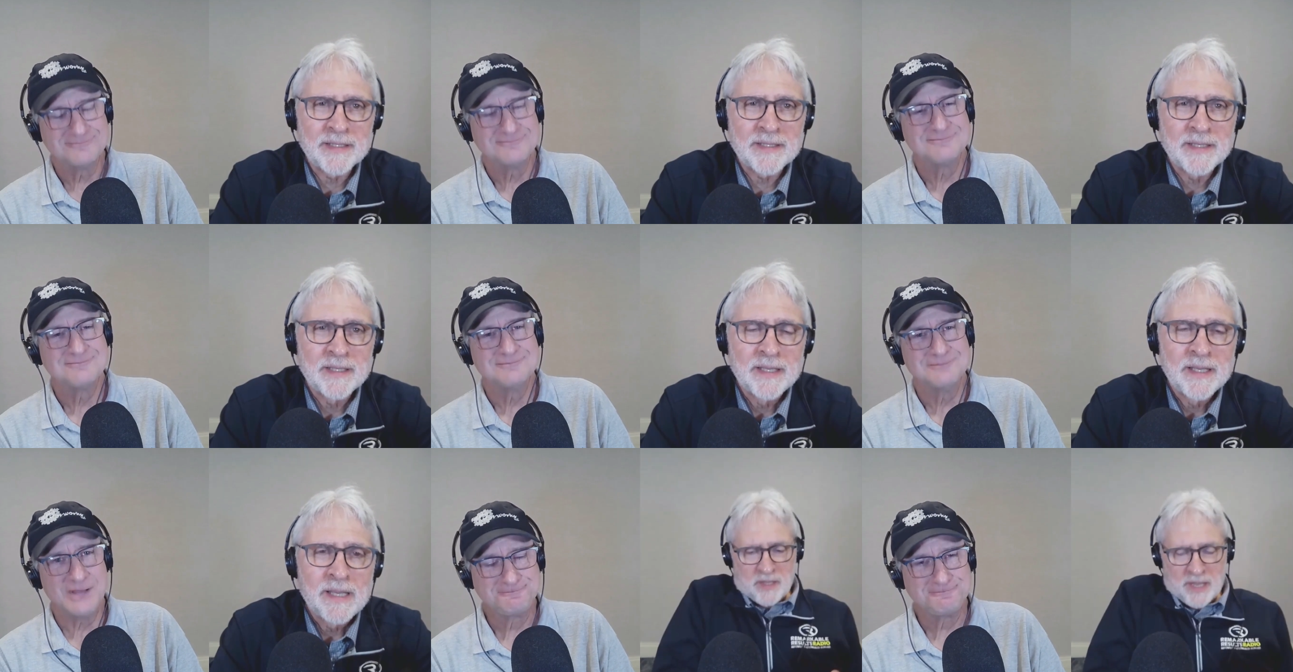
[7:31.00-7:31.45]

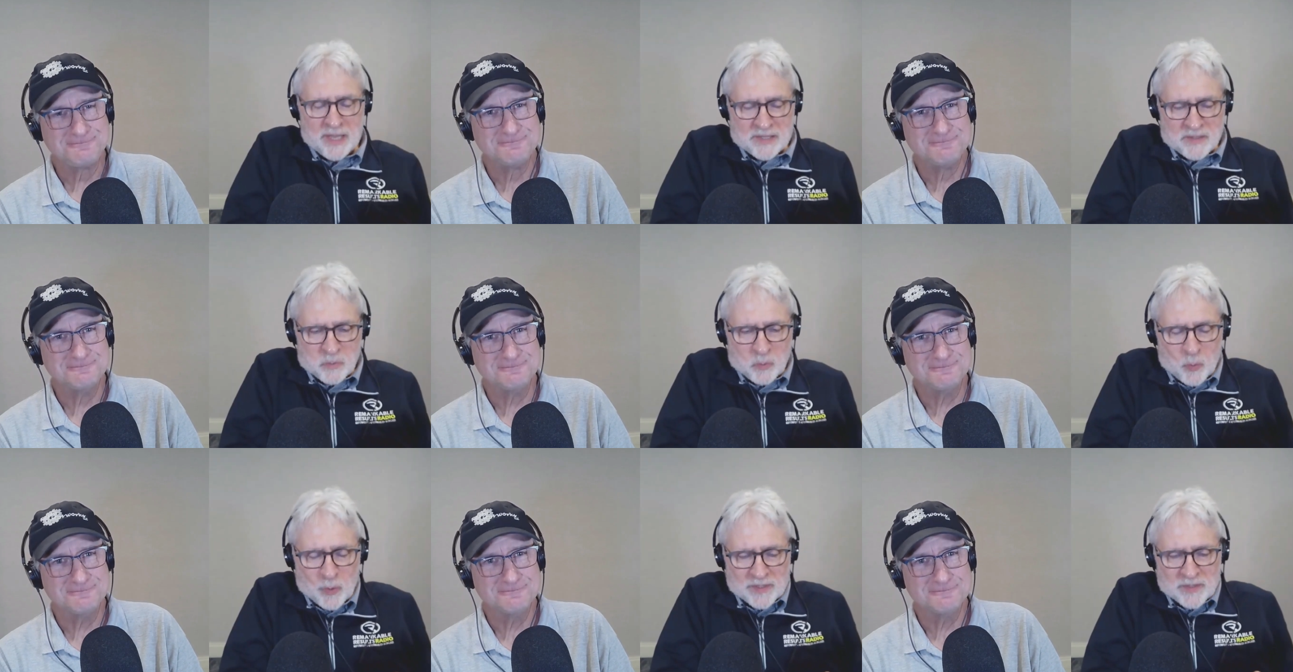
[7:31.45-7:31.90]
Speaker 1: it?
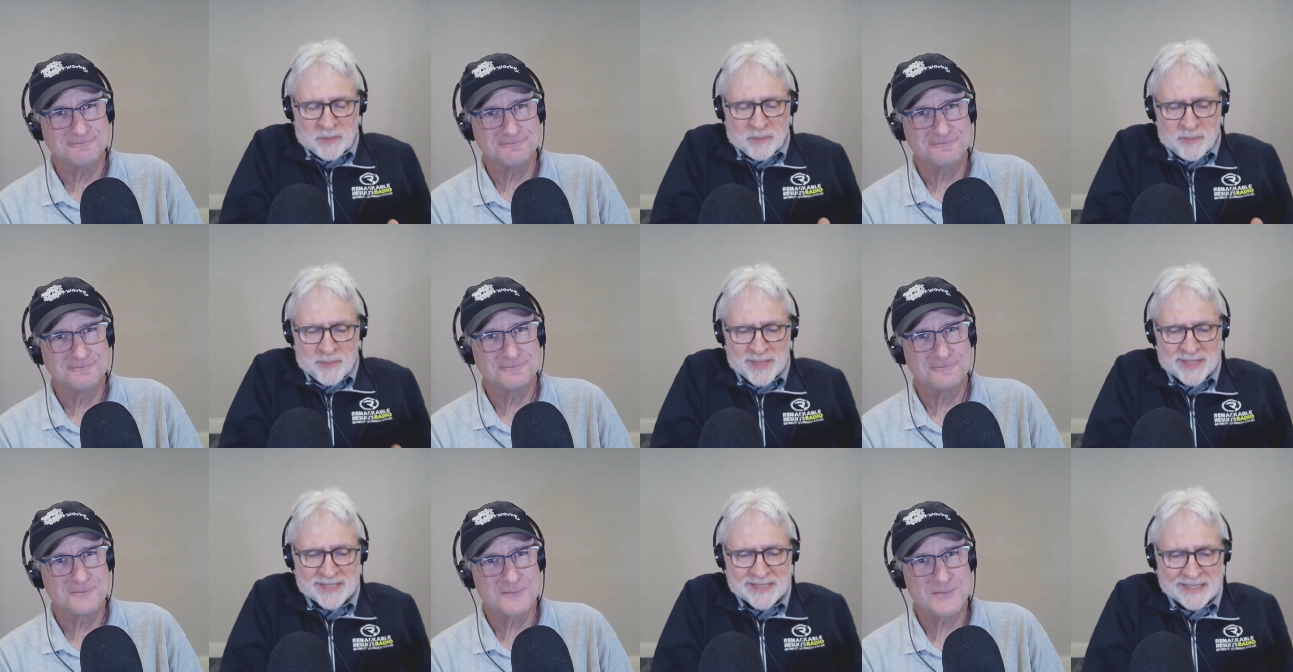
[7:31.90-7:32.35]
It's what's
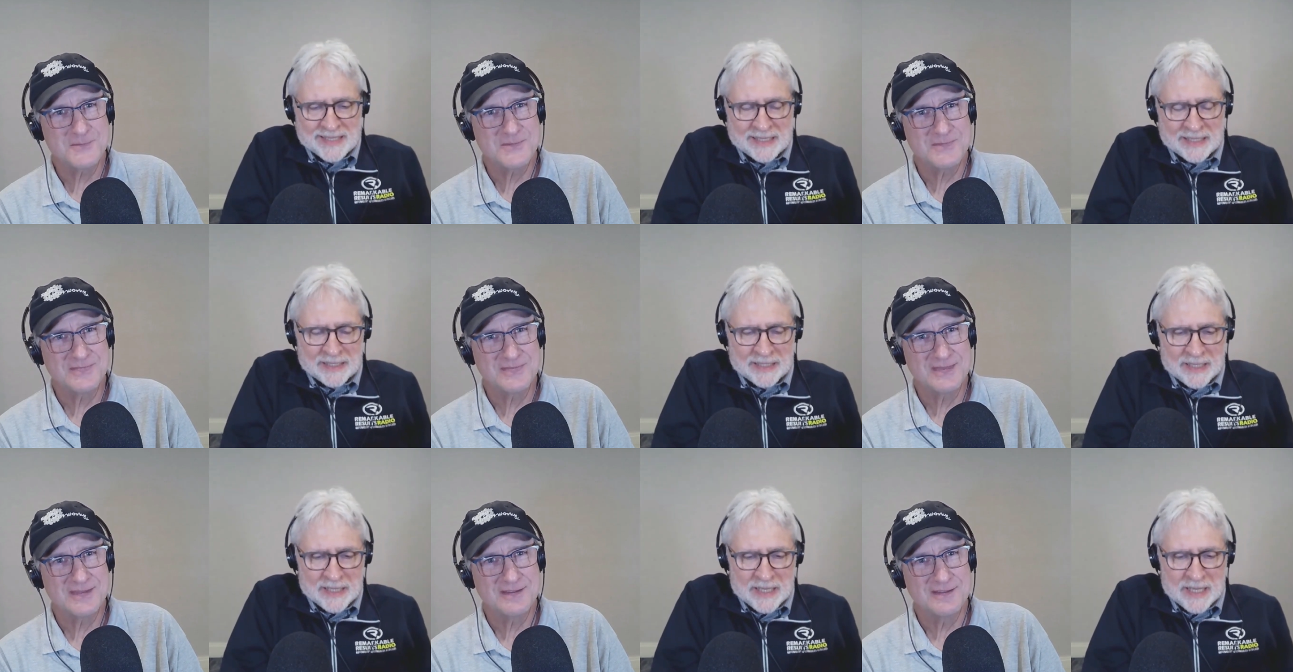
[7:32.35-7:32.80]

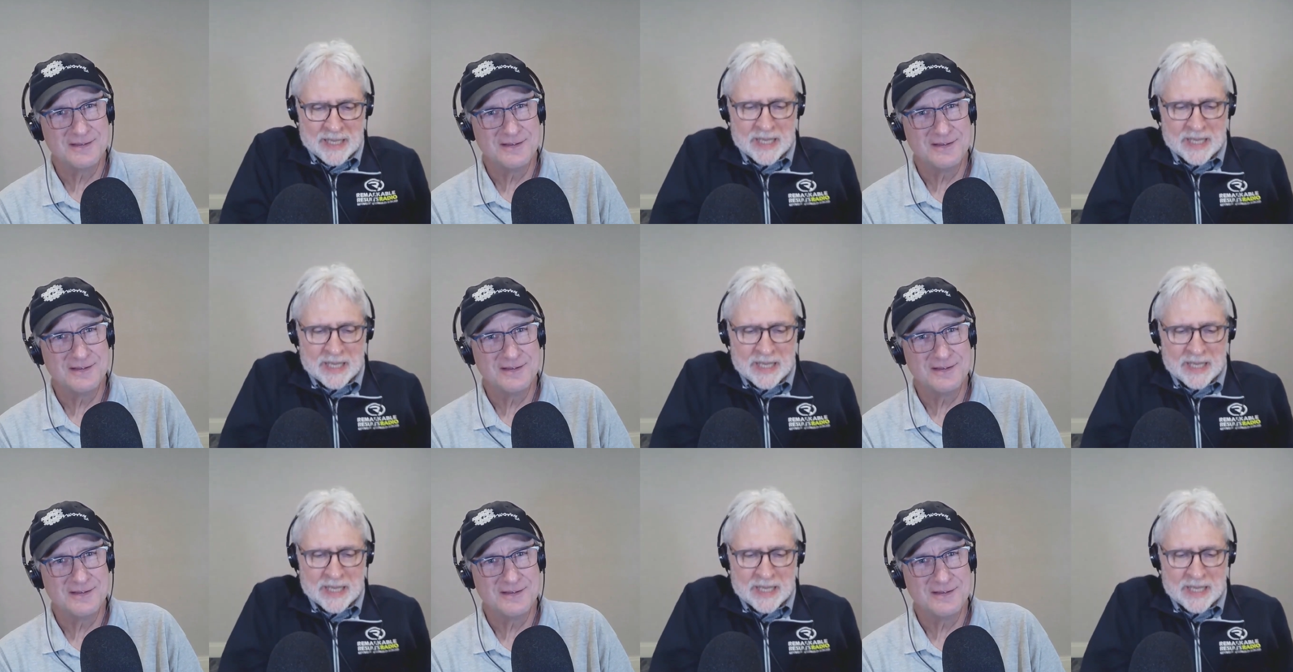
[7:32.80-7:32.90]
missing.